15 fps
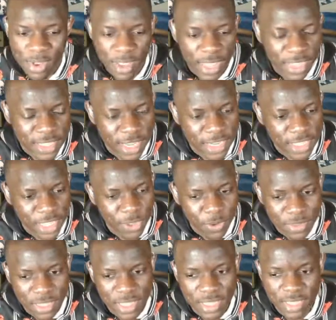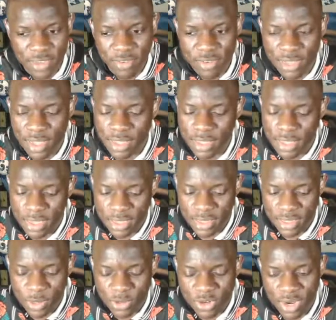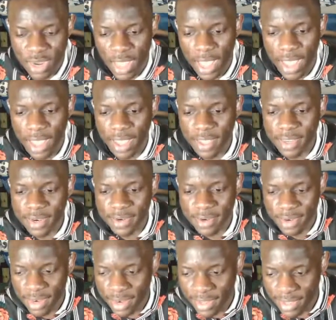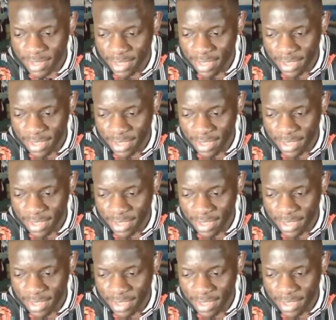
It's like because like usually in series like these they'll try to hide like